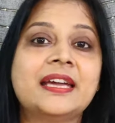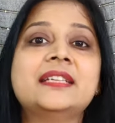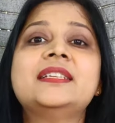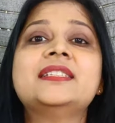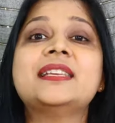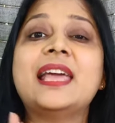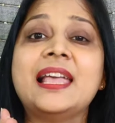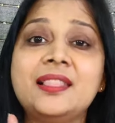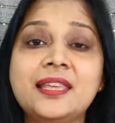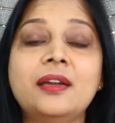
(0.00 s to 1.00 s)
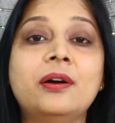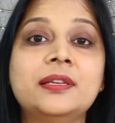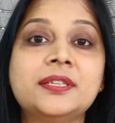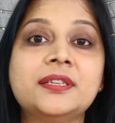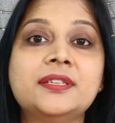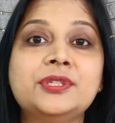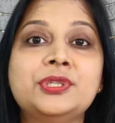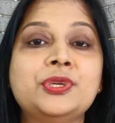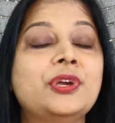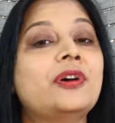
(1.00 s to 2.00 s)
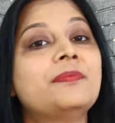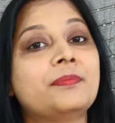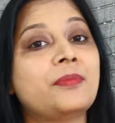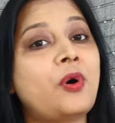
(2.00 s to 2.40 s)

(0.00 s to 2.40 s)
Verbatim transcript: it is an healthy alternate to your